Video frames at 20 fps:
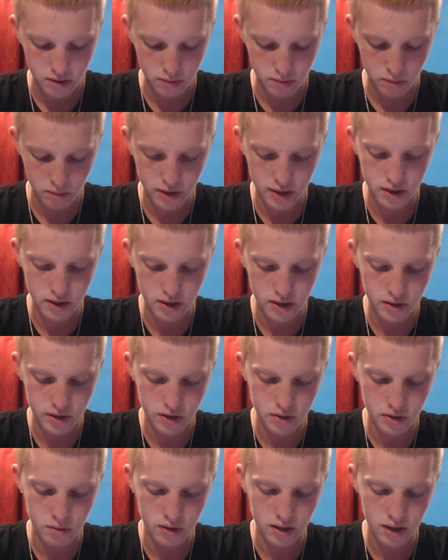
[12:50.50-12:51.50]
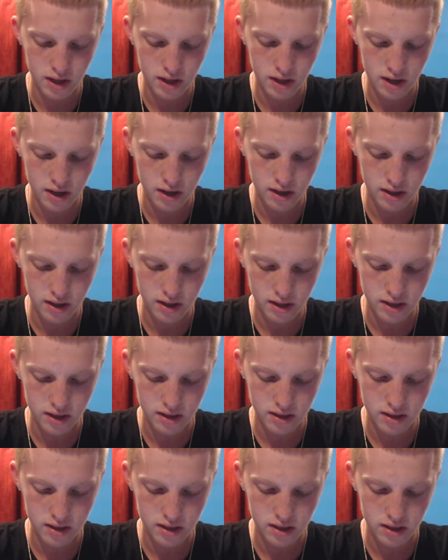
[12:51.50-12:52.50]
We're going to log
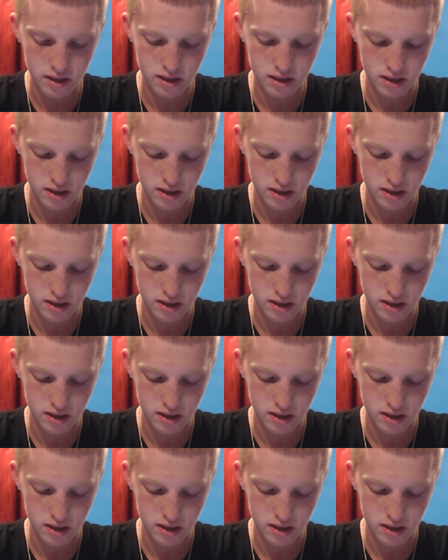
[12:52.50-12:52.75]
this.